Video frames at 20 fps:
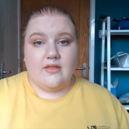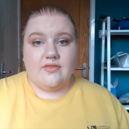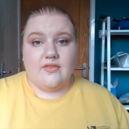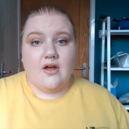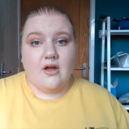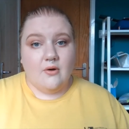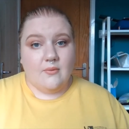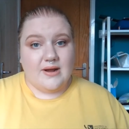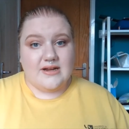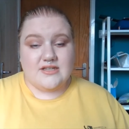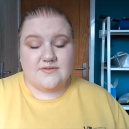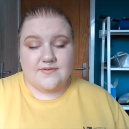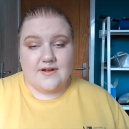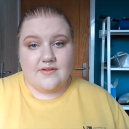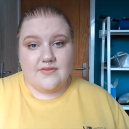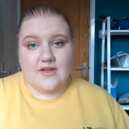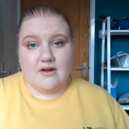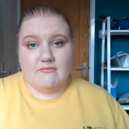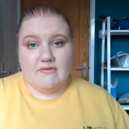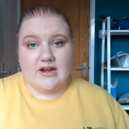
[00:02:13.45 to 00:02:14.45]
I always
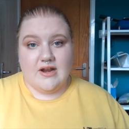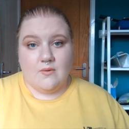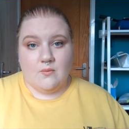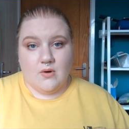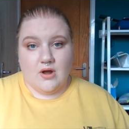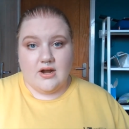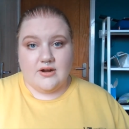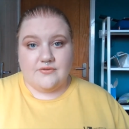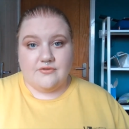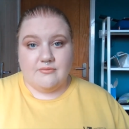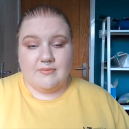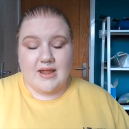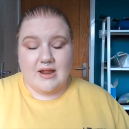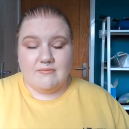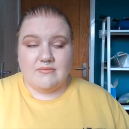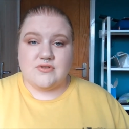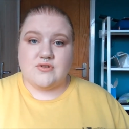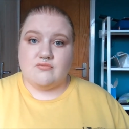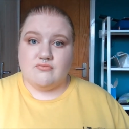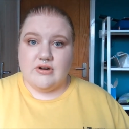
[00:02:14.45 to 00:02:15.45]
found that really worked for me
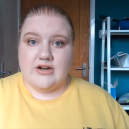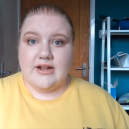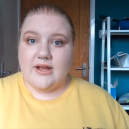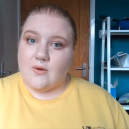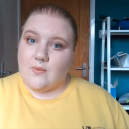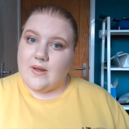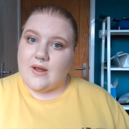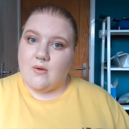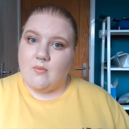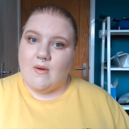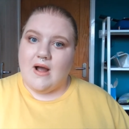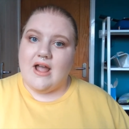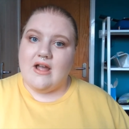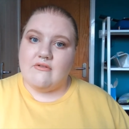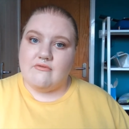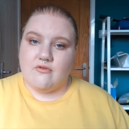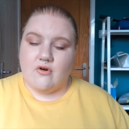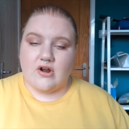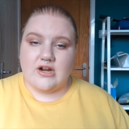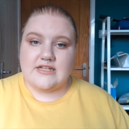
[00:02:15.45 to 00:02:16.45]
and was a really quick way
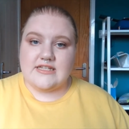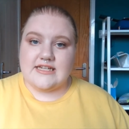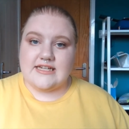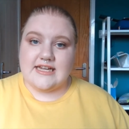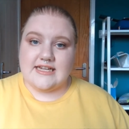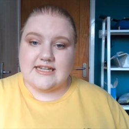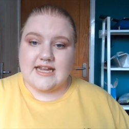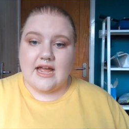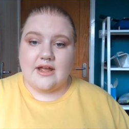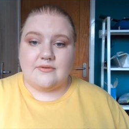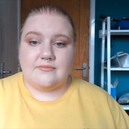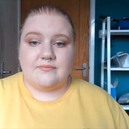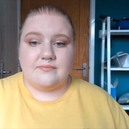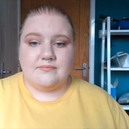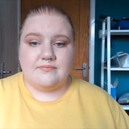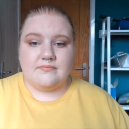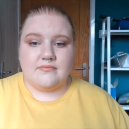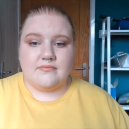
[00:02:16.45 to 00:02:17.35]
of writing it down.